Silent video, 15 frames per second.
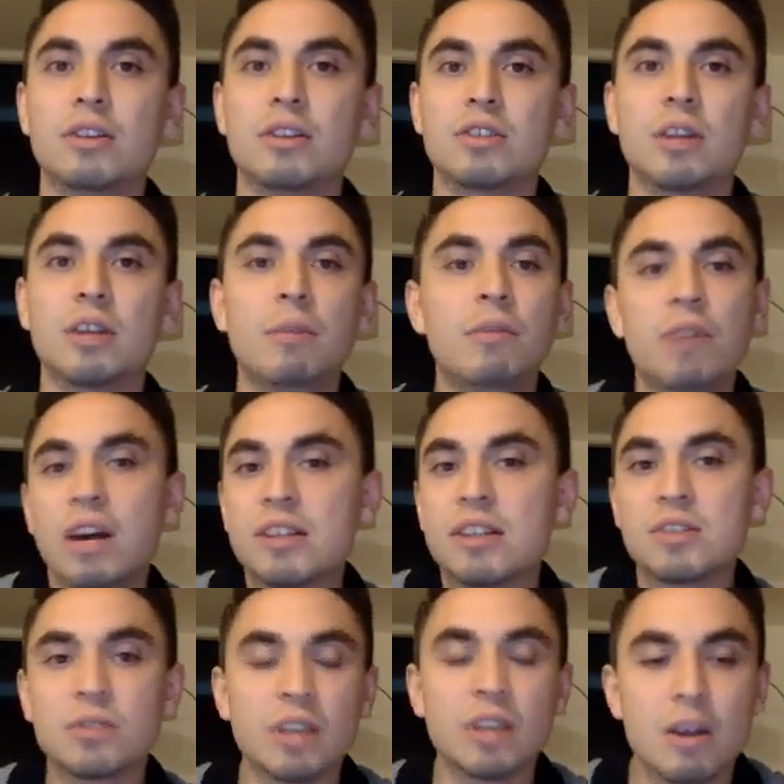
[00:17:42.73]
Some of
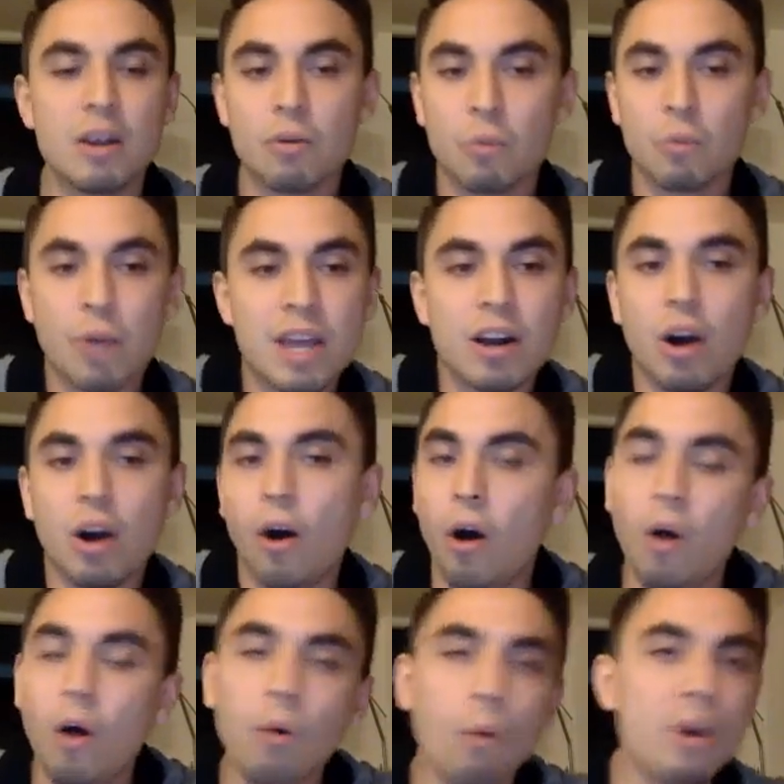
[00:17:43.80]
us wait a
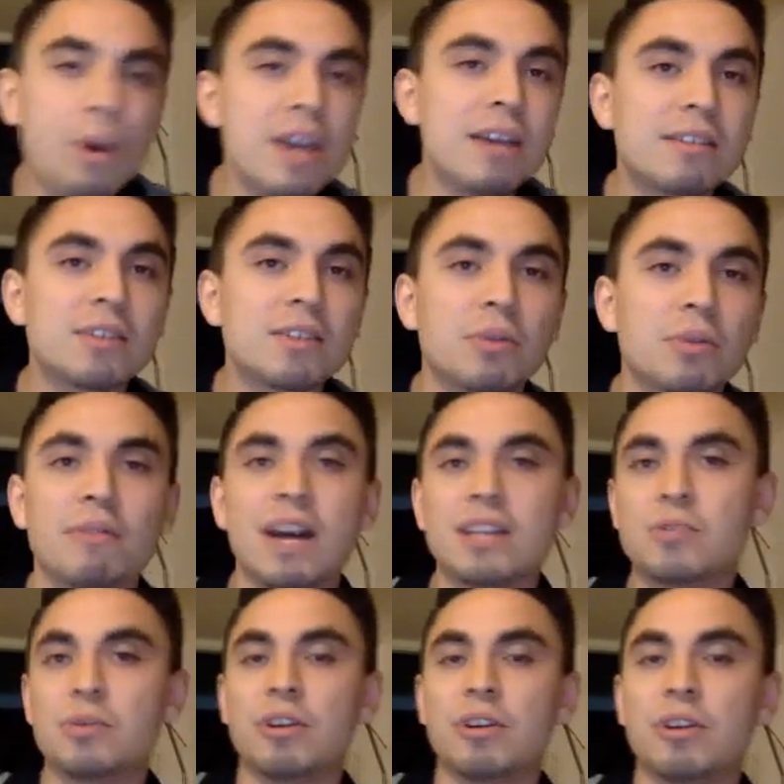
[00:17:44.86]
whole week to
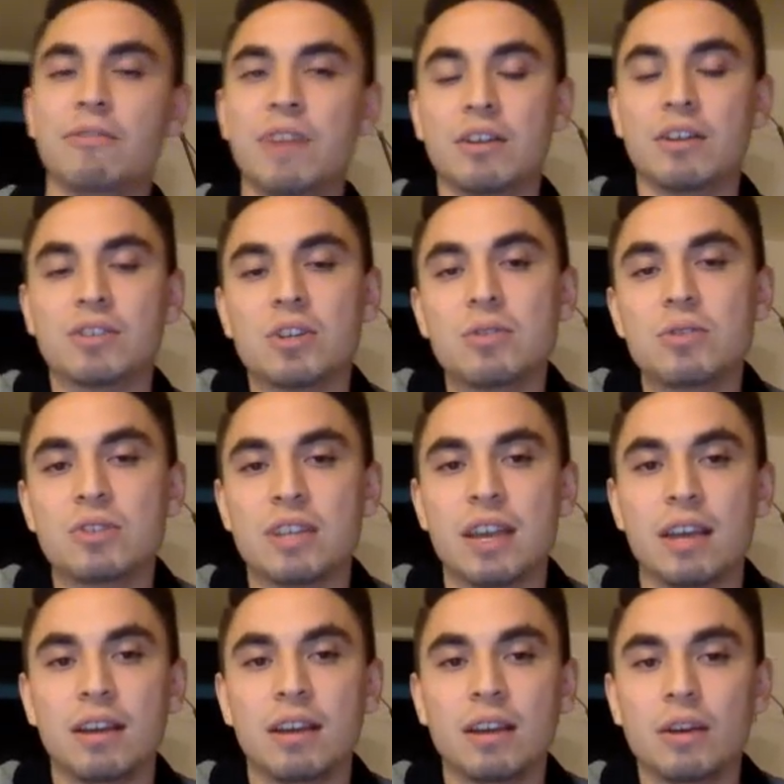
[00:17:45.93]
invite to an event on
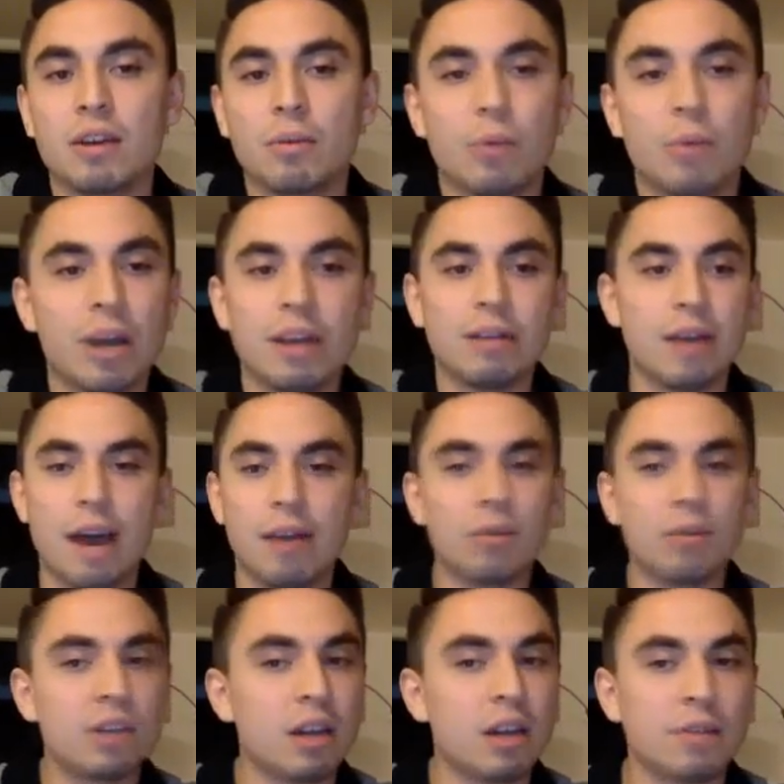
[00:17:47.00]
Tuesday when I
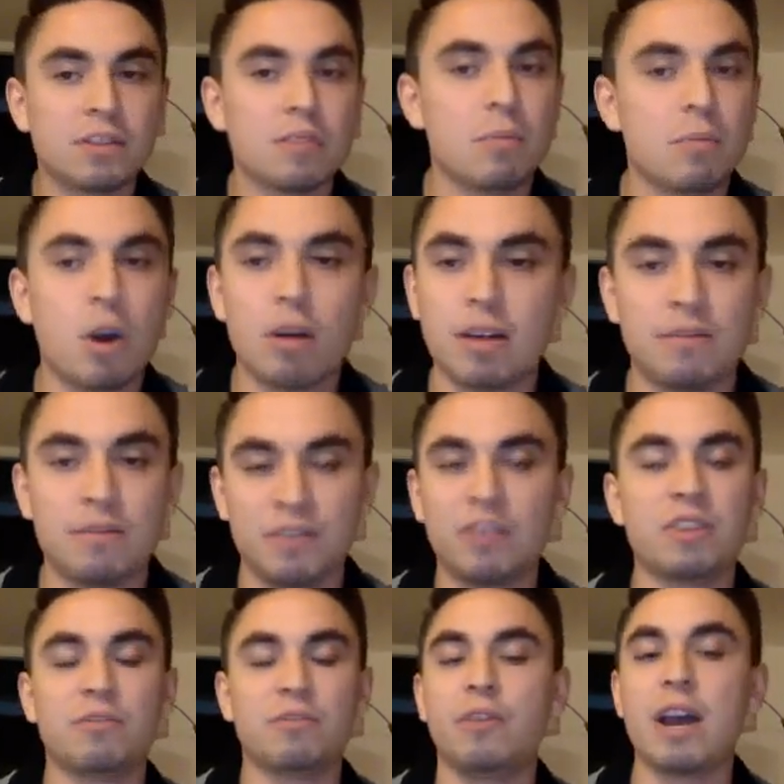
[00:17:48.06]
don't care if
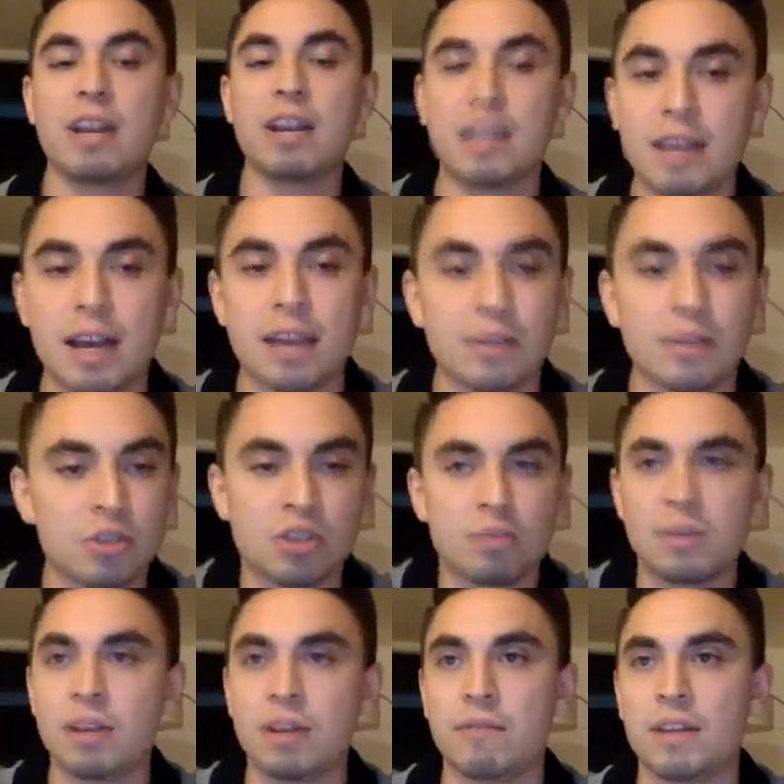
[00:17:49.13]
it's Friday night. There should
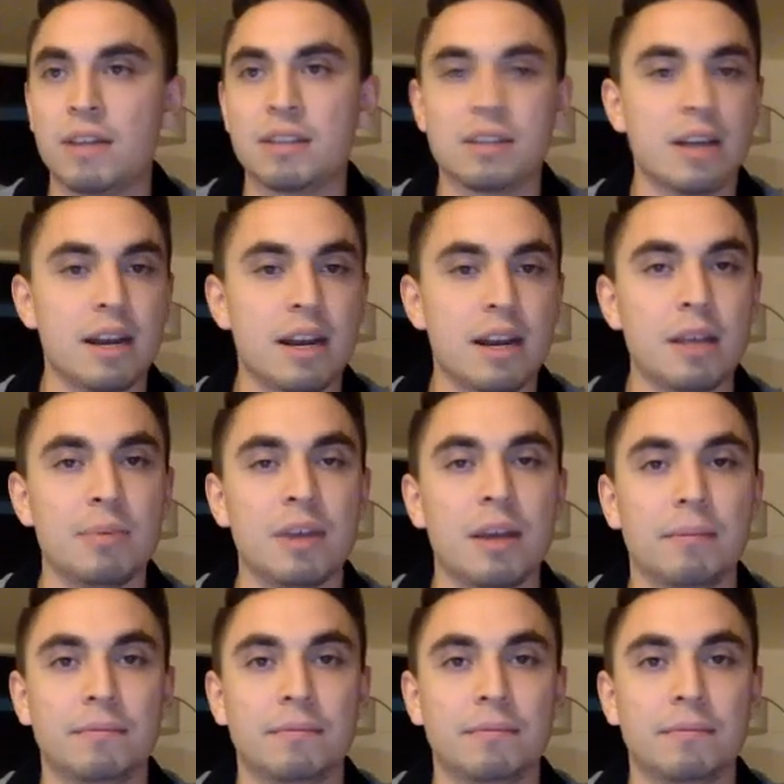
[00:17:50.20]
be an event tonight at 8 p.m.